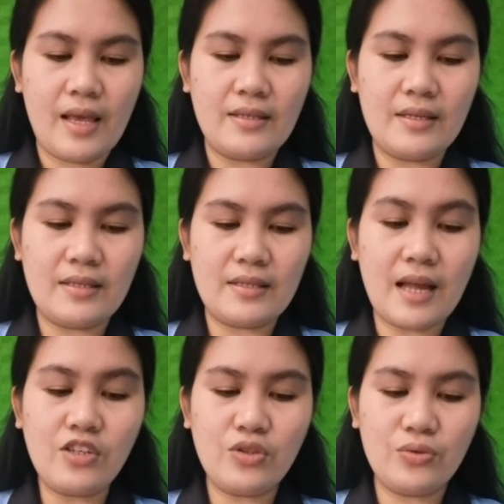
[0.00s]
The
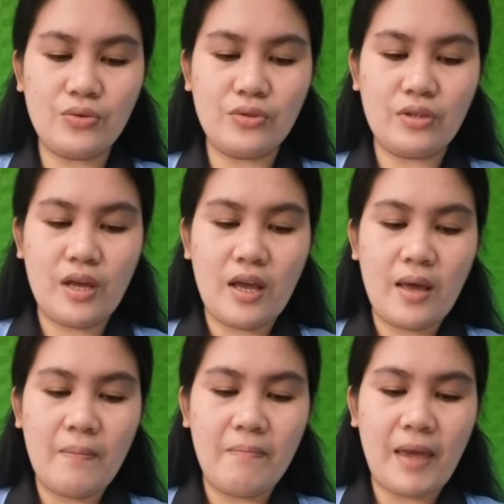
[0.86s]
statute
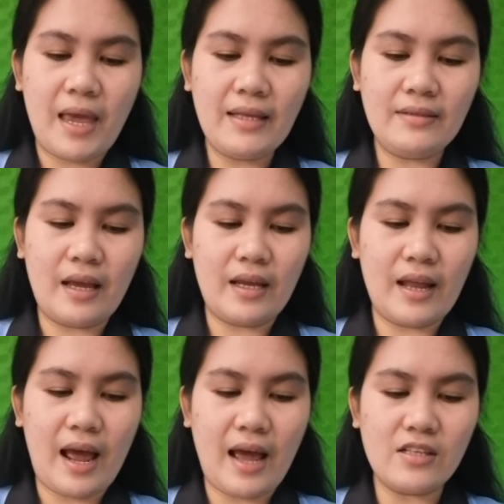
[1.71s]
made the
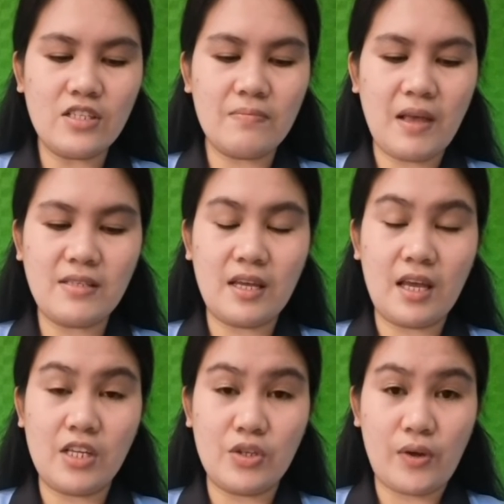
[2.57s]
Enhanced Basic
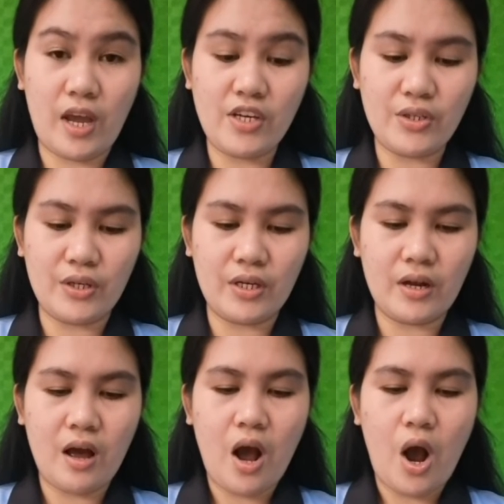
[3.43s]

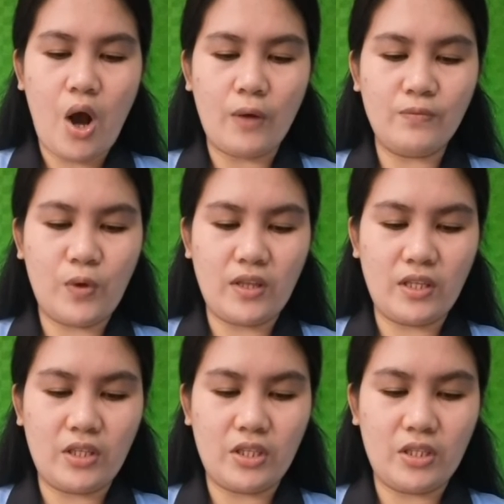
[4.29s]
Education of
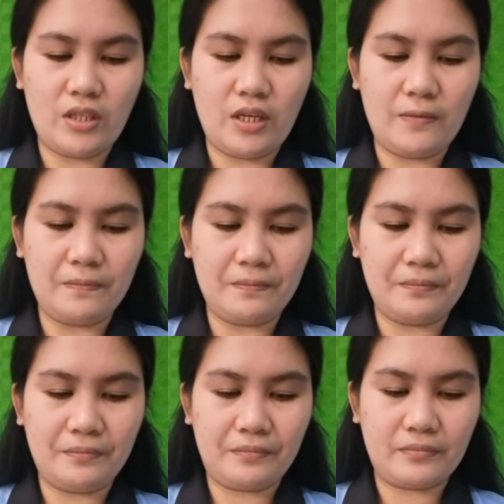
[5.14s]
2013,
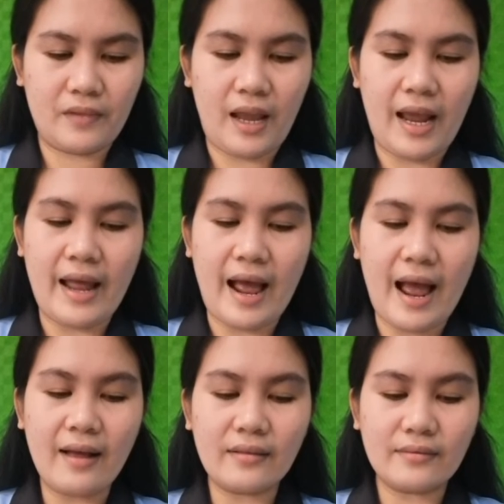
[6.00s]
an
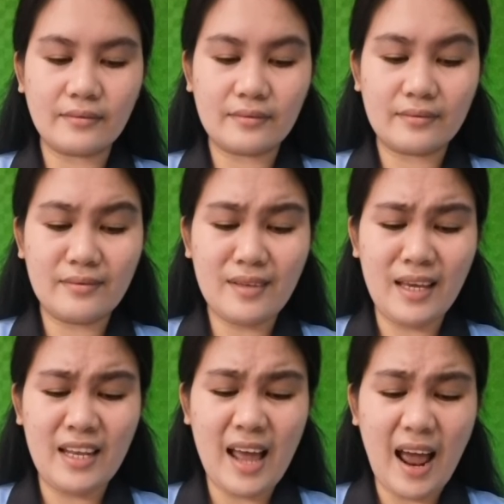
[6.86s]
act
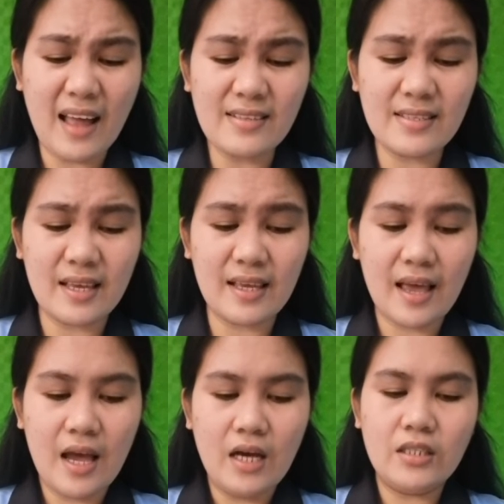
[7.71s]

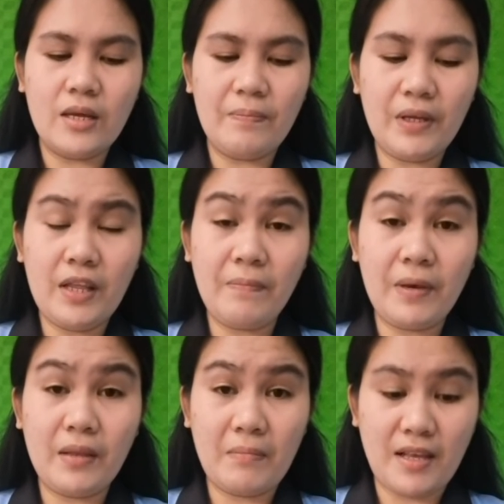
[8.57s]
enhancing the
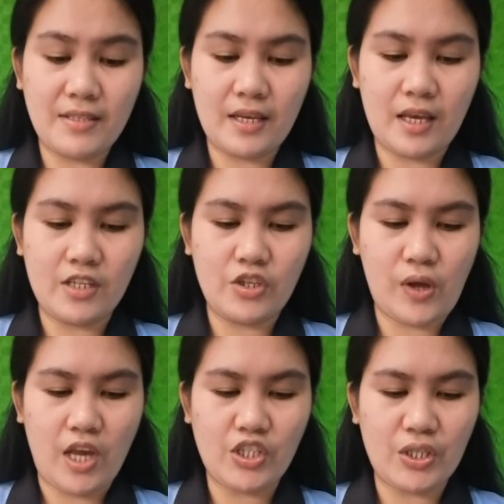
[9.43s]
Philippine basic
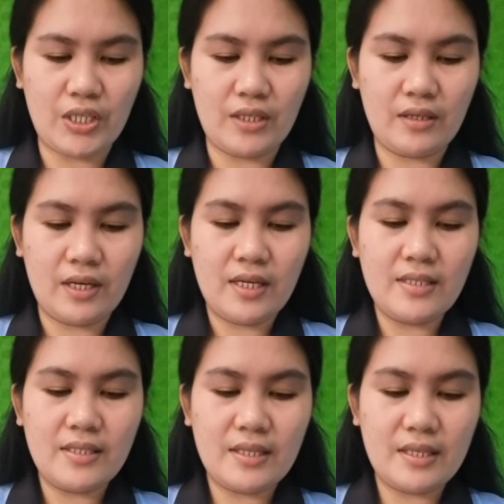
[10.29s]
education
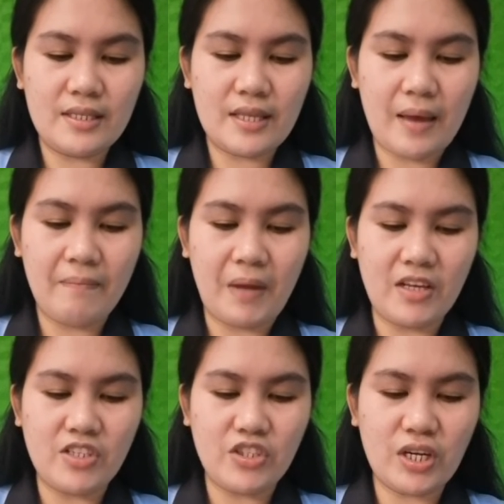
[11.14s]
system
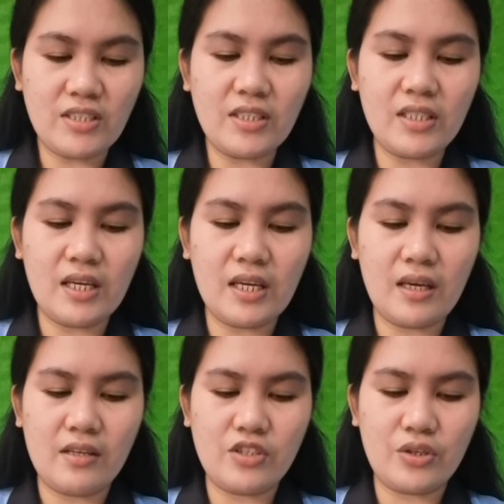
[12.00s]
by
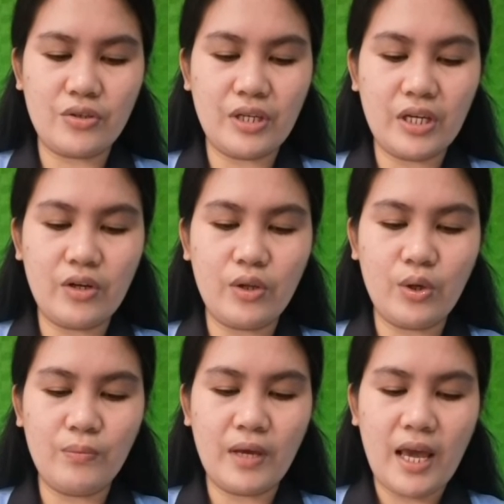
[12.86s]
strengthening its
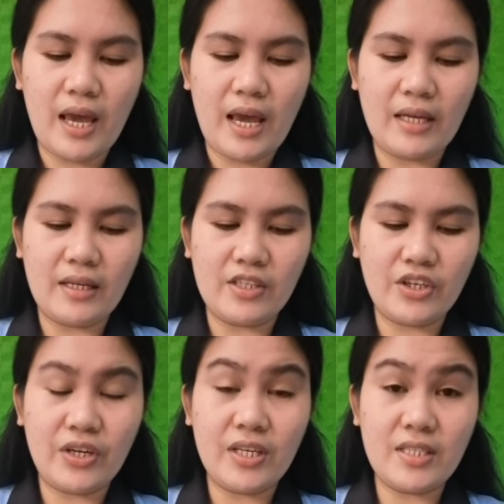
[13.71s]
curriculum and
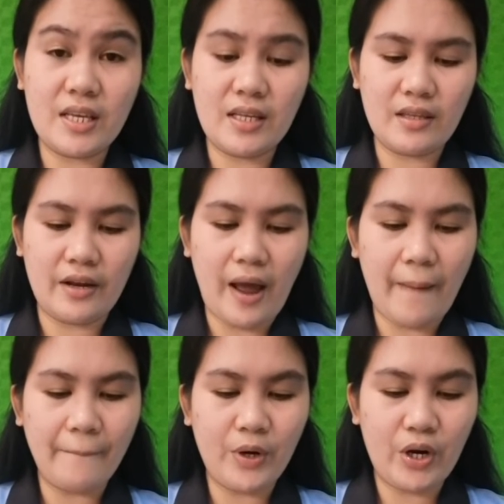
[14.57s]
increasing the
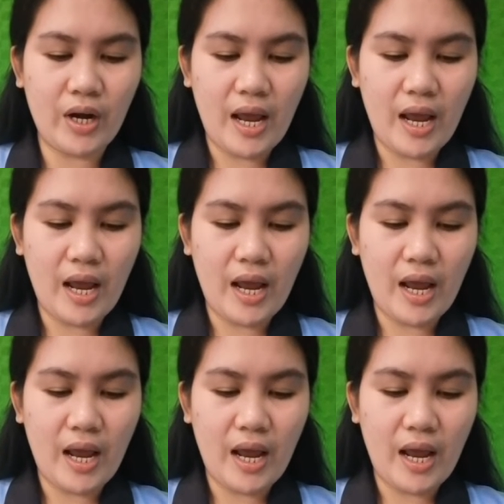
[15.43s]
number